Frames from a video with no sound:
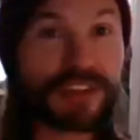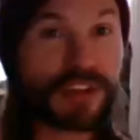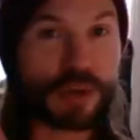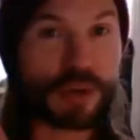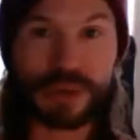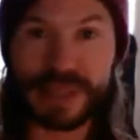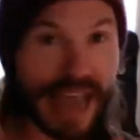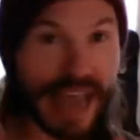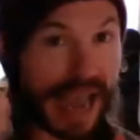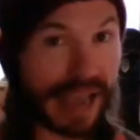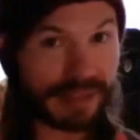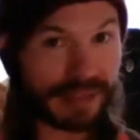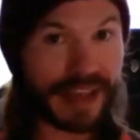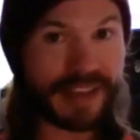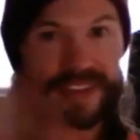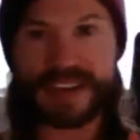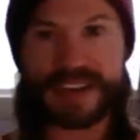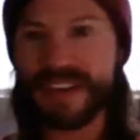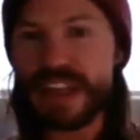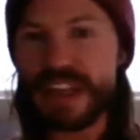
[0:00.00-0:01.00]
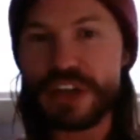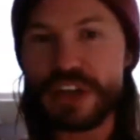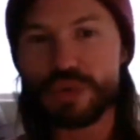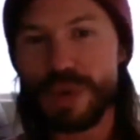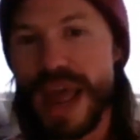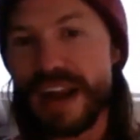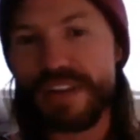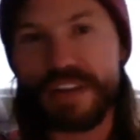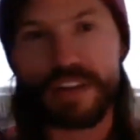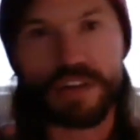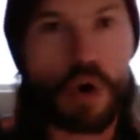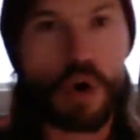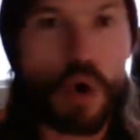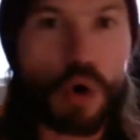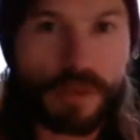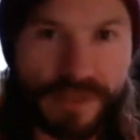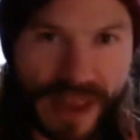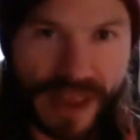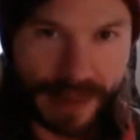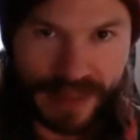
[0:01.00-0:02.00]
And so Lehi listens, and he drags his
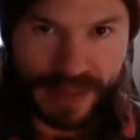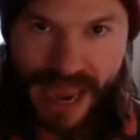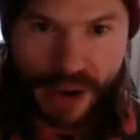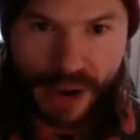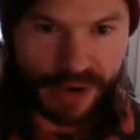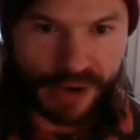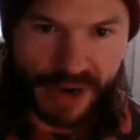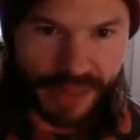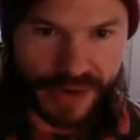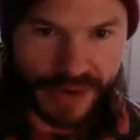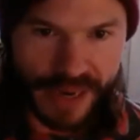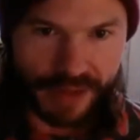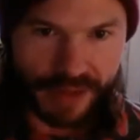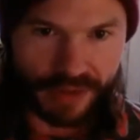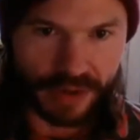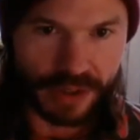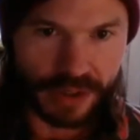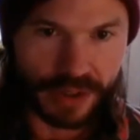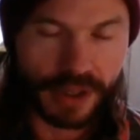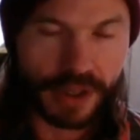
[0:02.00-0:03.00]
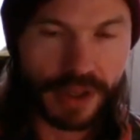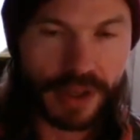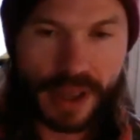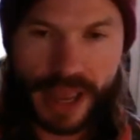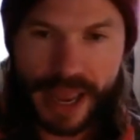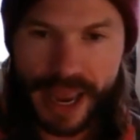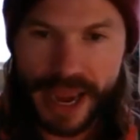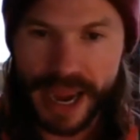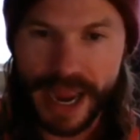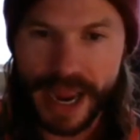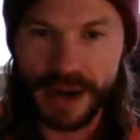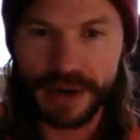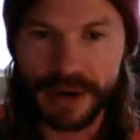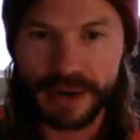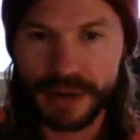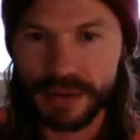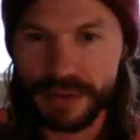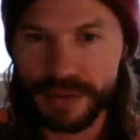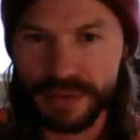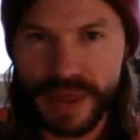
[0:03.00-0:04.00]
whole family out into the desert,
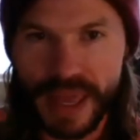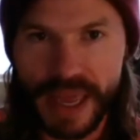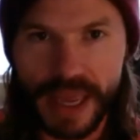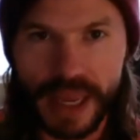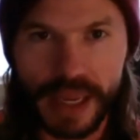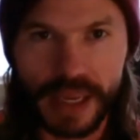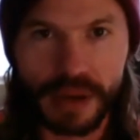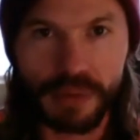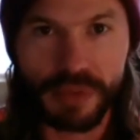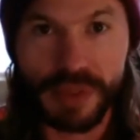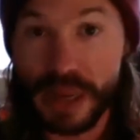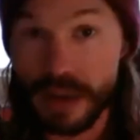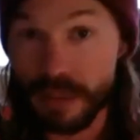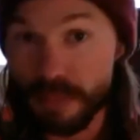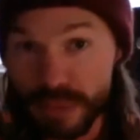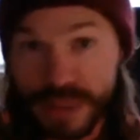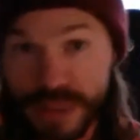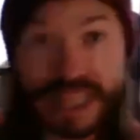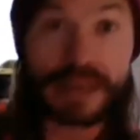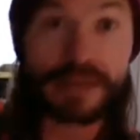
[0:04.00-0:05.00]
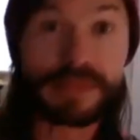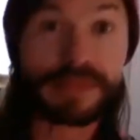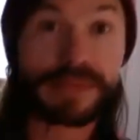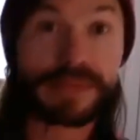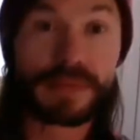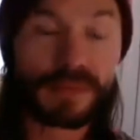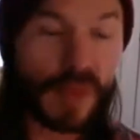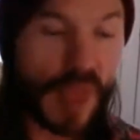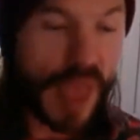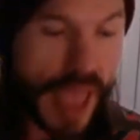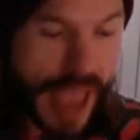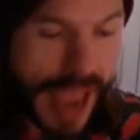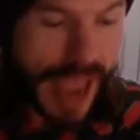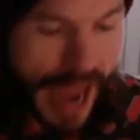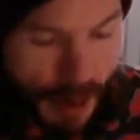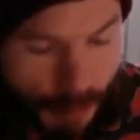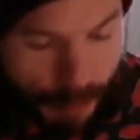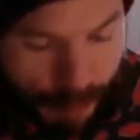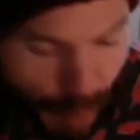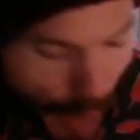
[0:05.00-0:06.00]
and they leave.
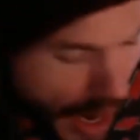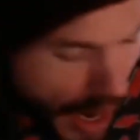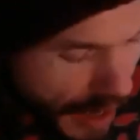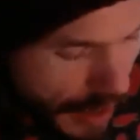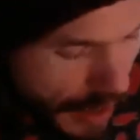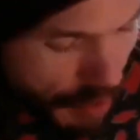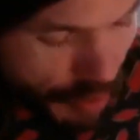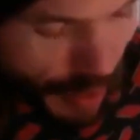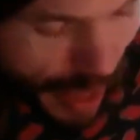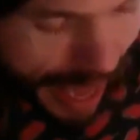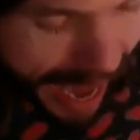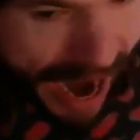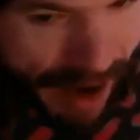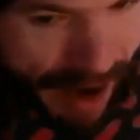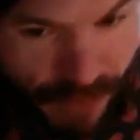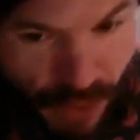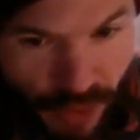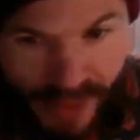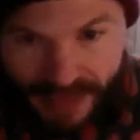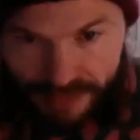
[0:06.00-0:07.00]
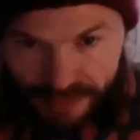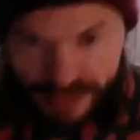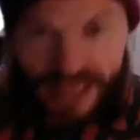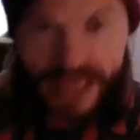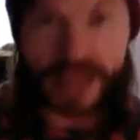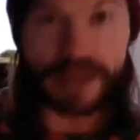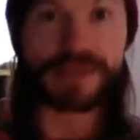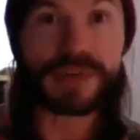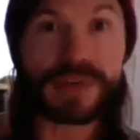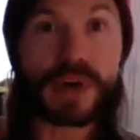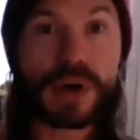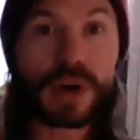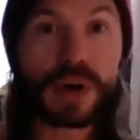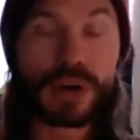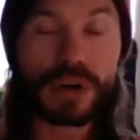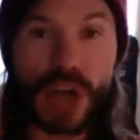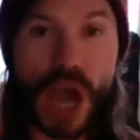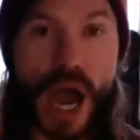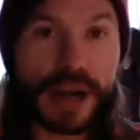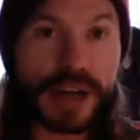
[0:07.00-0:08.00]
But after they leave,
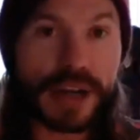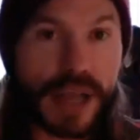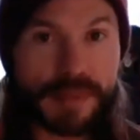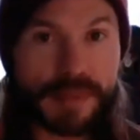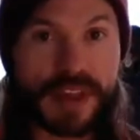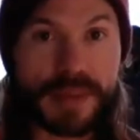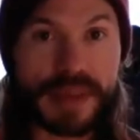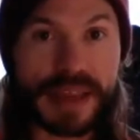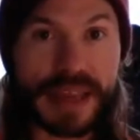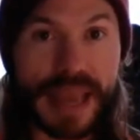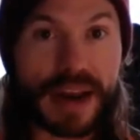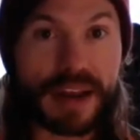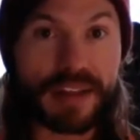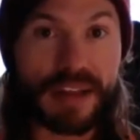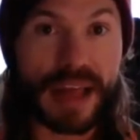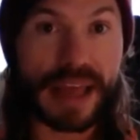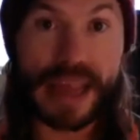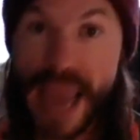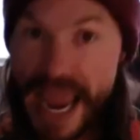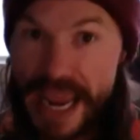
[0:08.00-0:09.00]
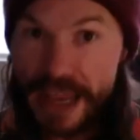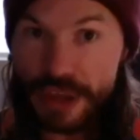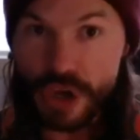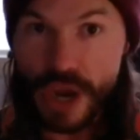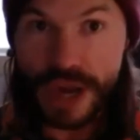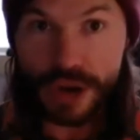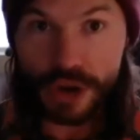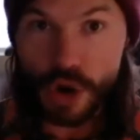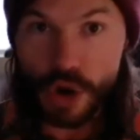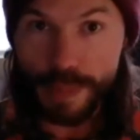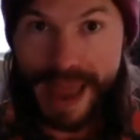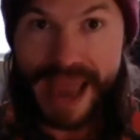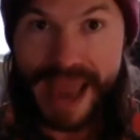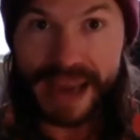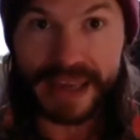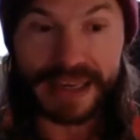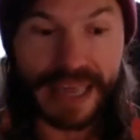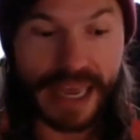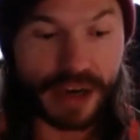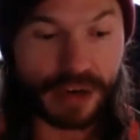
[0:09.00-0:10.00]
God comes in again and is like, hey, you got to go
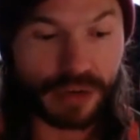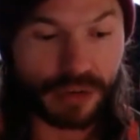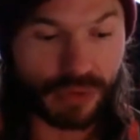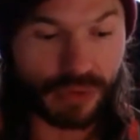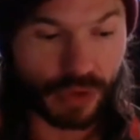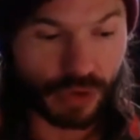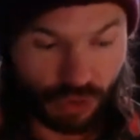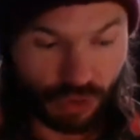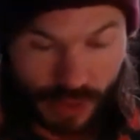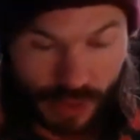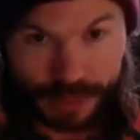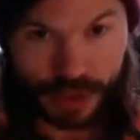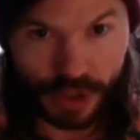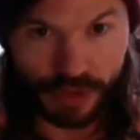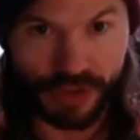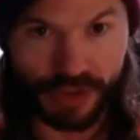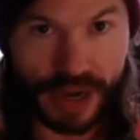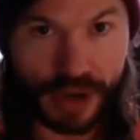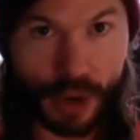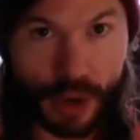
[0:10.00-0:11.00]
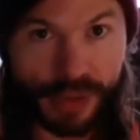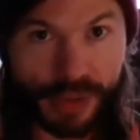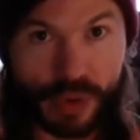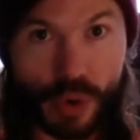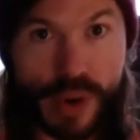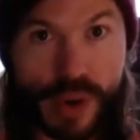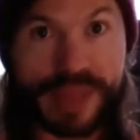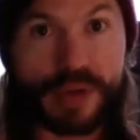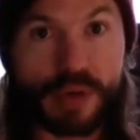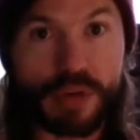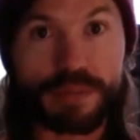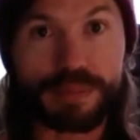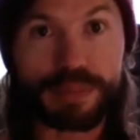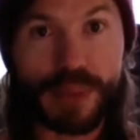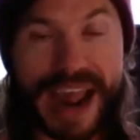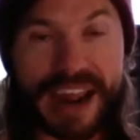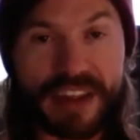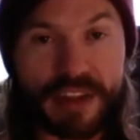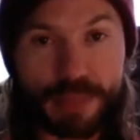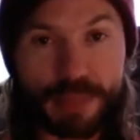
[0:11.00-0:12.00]
back and get the scriptures. You got to go get those
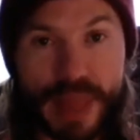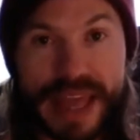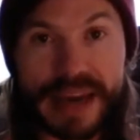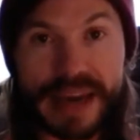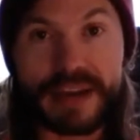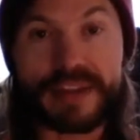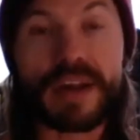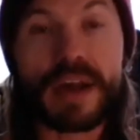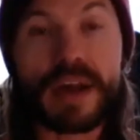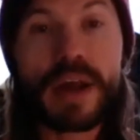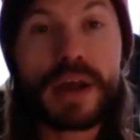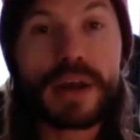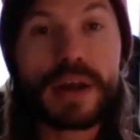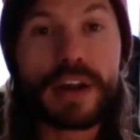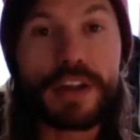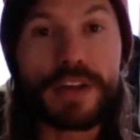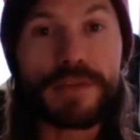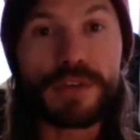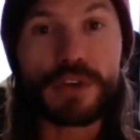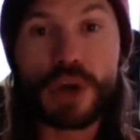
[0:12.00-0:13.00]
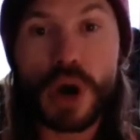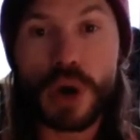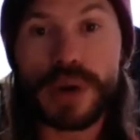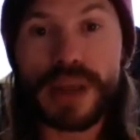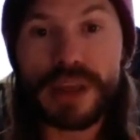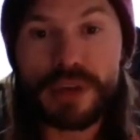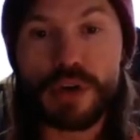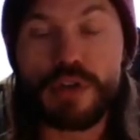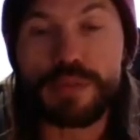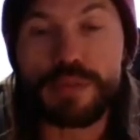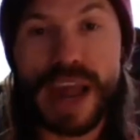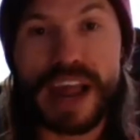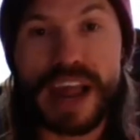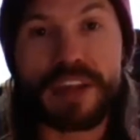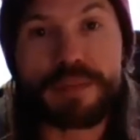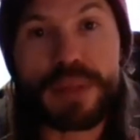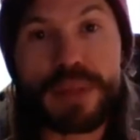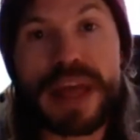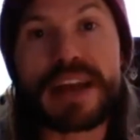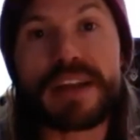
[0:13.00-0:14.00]
brass plates. Because if you don't get those
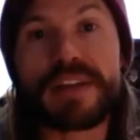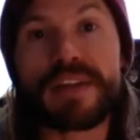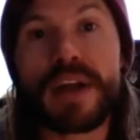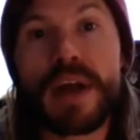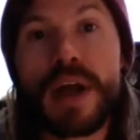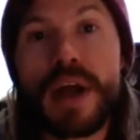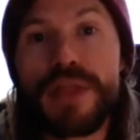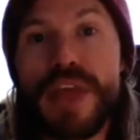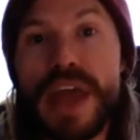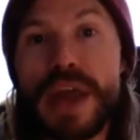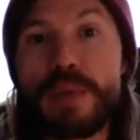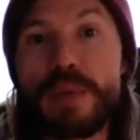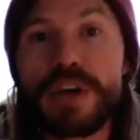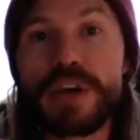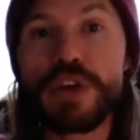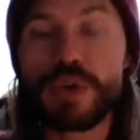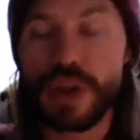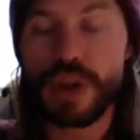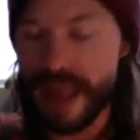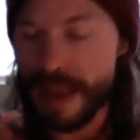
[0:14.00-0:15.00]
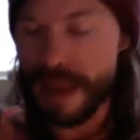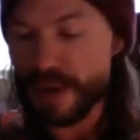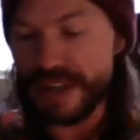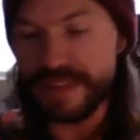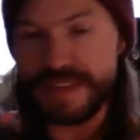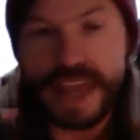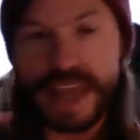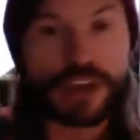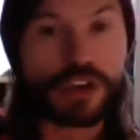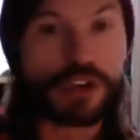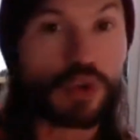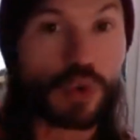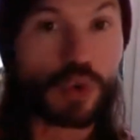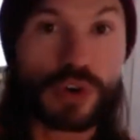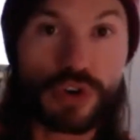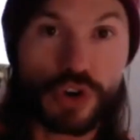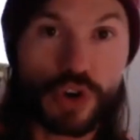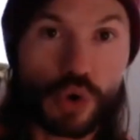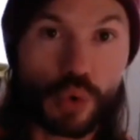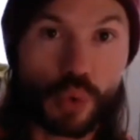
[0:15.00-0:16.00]
brass plates, then because I'm going to take you to
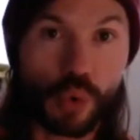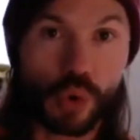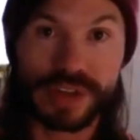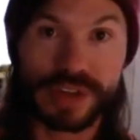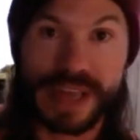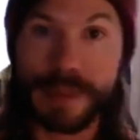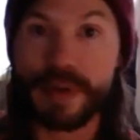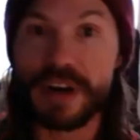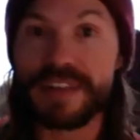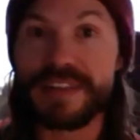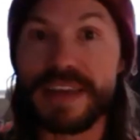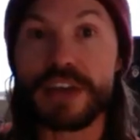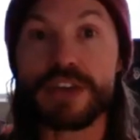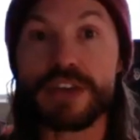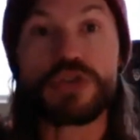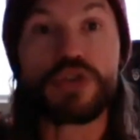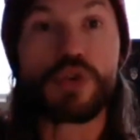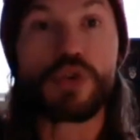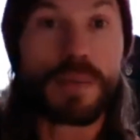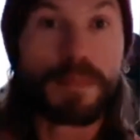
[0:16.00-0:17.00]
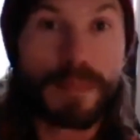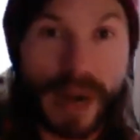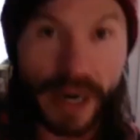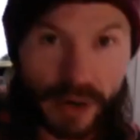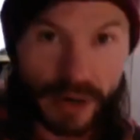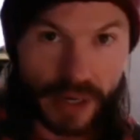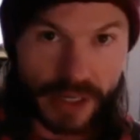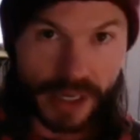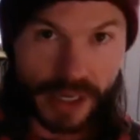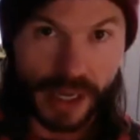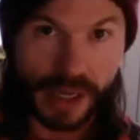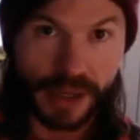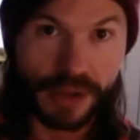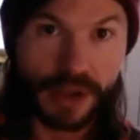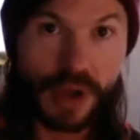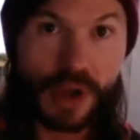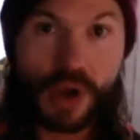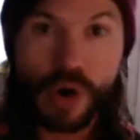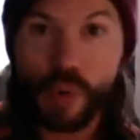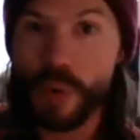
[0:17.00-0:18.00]
a new world. I'm going to take you to America,
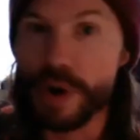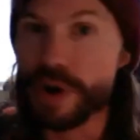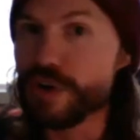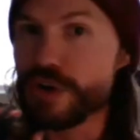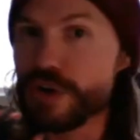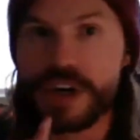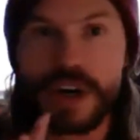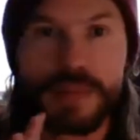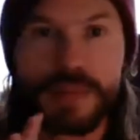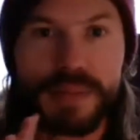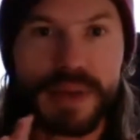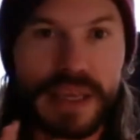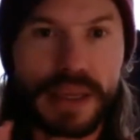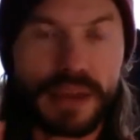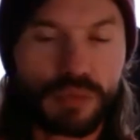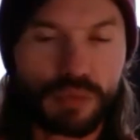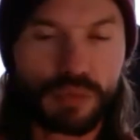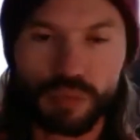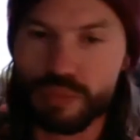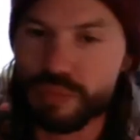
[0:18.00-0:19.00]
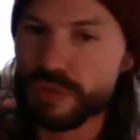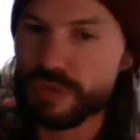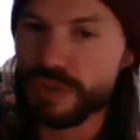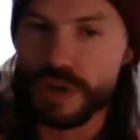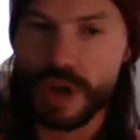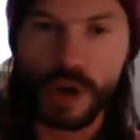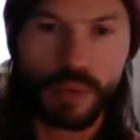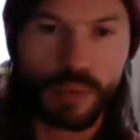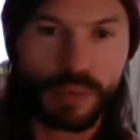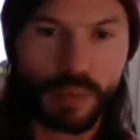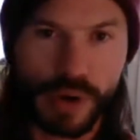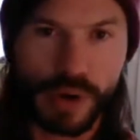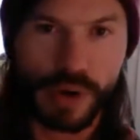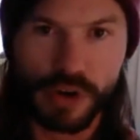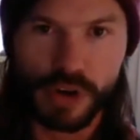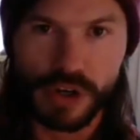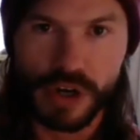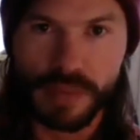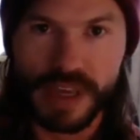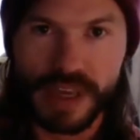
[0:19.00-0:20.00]
where you're going to be, where
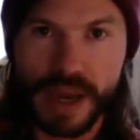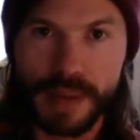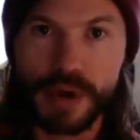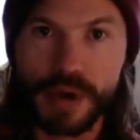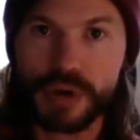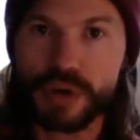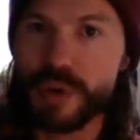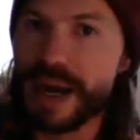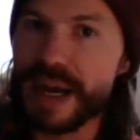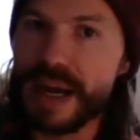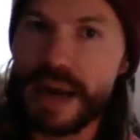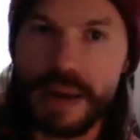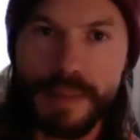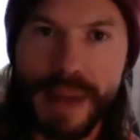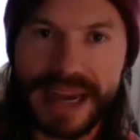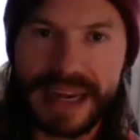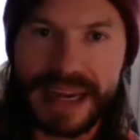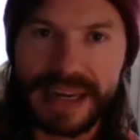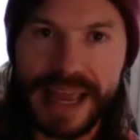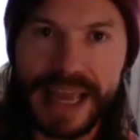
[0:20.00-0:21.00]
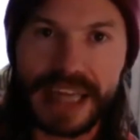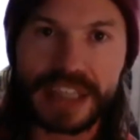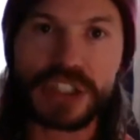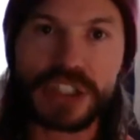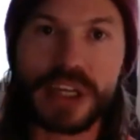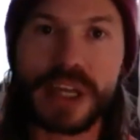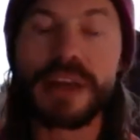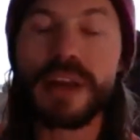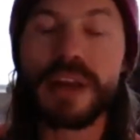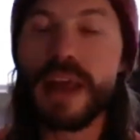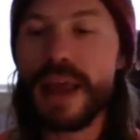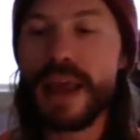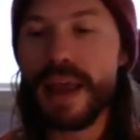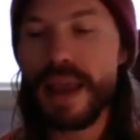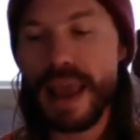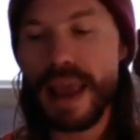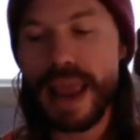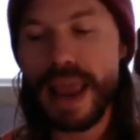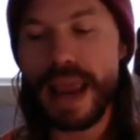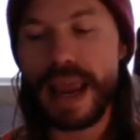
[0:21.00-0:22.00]
you're going to become a great and mighty nation.
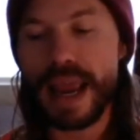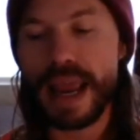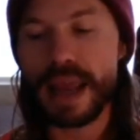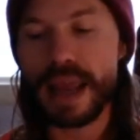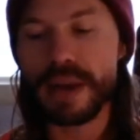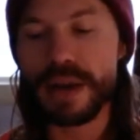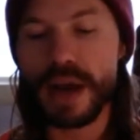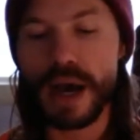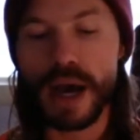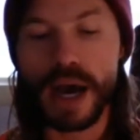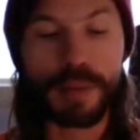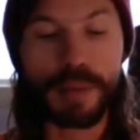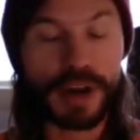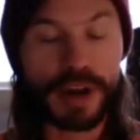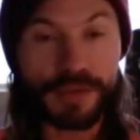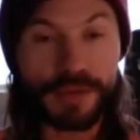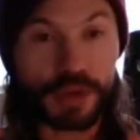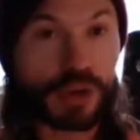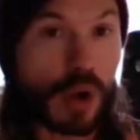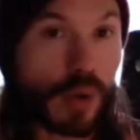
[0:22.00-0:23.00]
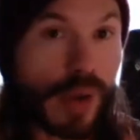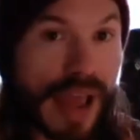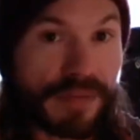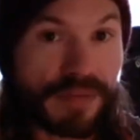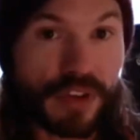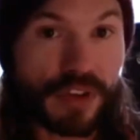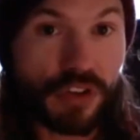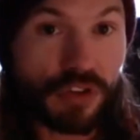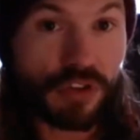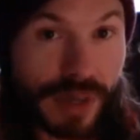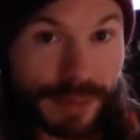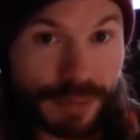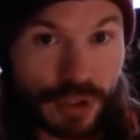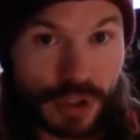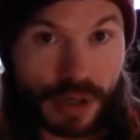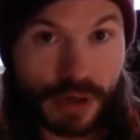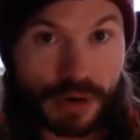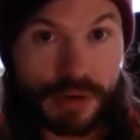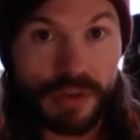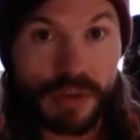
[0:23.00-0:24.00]
And, but if you don't have the
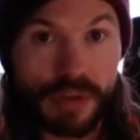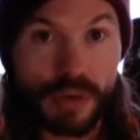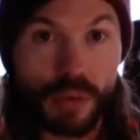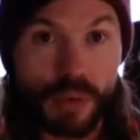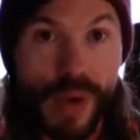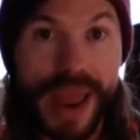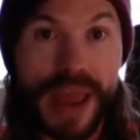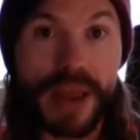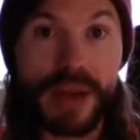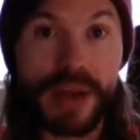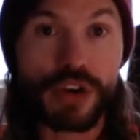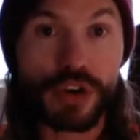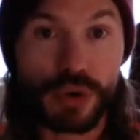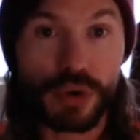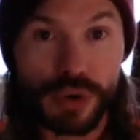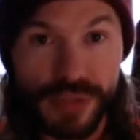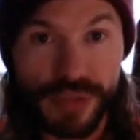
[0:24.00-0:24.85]
scriptures when